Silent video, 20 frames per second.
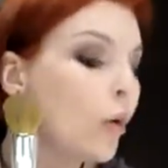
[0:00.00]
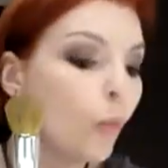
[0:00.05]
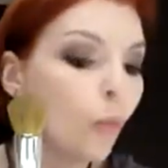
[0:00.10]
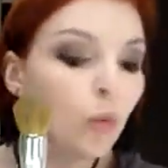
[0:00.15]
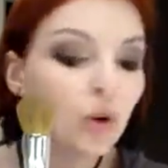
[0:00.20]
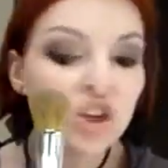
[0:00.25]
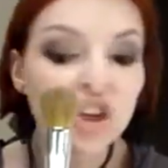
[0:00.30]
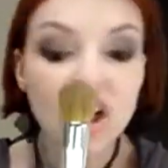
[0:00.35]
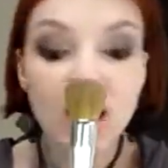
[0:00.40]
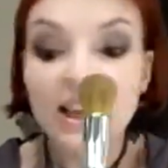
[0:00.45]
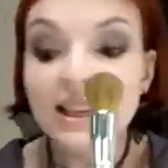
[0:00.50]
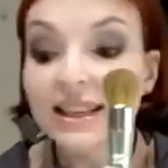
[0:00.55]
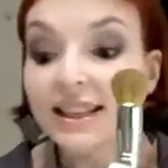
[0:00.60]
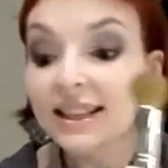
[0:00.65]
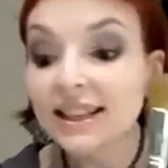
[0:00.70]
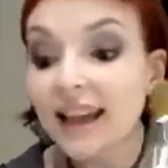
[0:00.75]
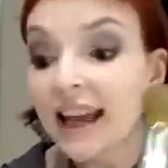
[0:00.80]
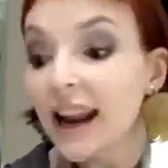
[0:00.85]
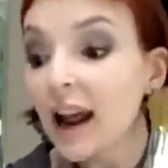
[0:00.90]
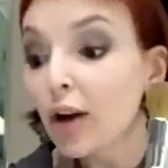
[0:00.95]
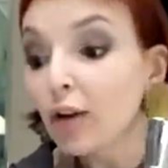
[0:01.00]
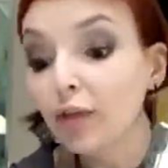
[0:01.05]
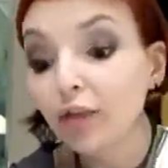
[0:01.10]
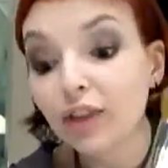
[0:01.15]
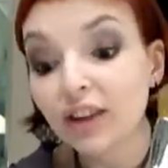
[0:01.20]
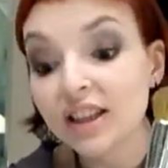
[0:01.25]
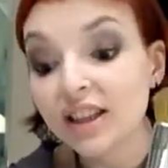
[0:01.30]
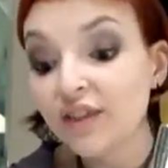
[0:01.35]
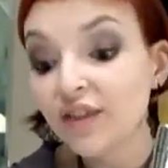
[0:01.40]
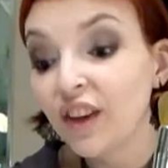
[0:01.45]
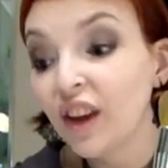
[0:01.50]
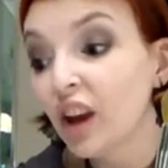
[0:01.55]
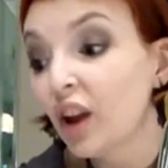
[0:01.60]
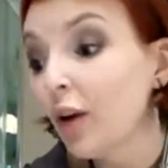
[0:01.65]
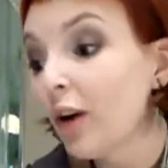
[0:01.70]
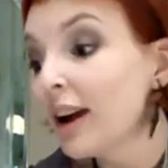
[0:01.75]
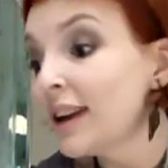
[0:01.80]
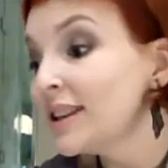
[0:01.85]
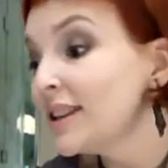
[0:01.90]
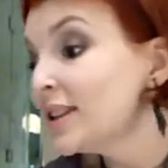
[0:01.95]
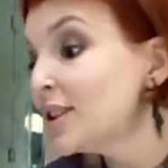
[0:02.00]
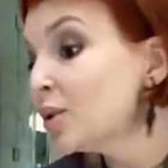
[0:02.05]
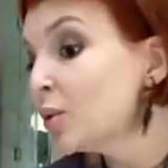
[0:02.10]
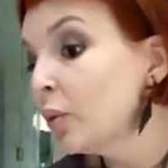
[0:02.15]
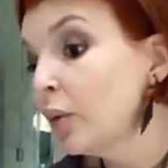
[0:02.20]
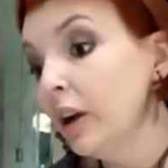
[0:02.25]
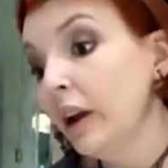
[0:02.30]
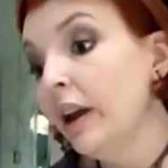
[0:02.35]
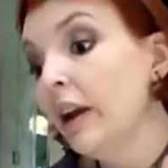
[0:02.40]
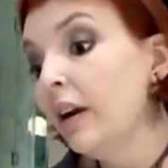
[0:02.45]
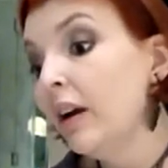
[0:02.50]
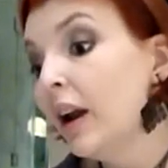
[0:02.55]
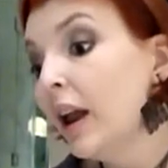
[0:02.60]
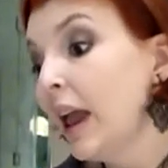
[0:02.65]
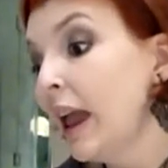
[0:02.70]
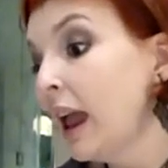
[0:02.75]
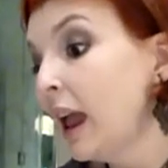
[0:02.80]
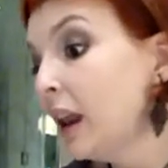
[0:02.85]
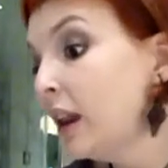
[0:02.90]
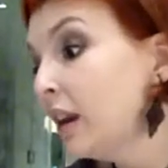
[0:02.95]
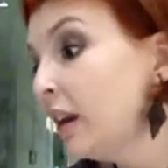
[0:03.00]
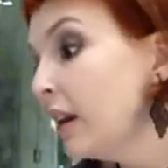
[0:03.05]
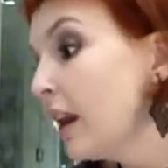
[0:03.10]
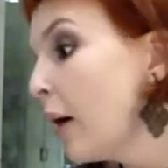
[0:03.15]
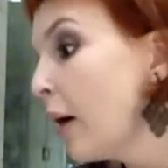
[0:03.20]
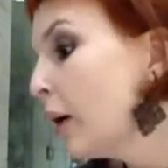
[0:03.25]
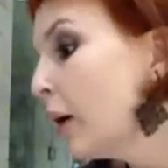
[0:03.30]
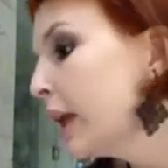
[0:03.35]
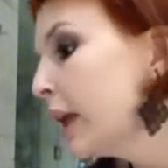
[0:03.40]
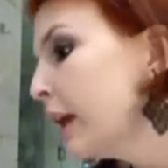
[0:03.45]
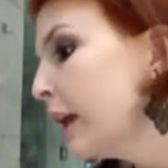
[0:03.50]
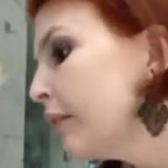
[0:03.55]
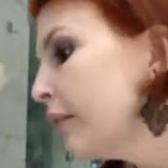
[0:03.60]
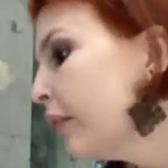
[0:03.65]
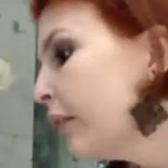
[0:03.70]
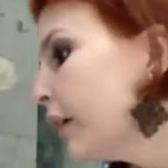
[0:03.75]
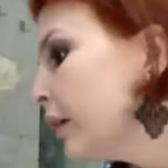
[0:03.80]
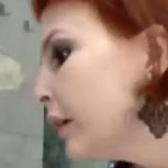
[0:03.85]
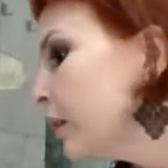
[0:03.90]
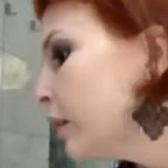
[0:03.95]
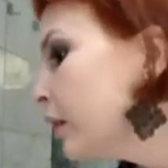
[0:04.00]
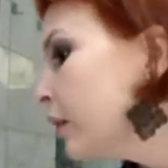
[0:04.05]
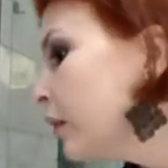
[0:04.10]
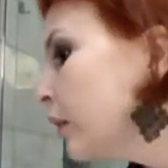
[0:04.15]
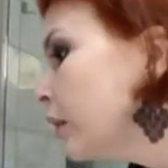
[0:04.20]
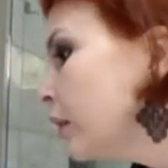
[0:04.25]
which I set out for this video, I swear, and now I can't find.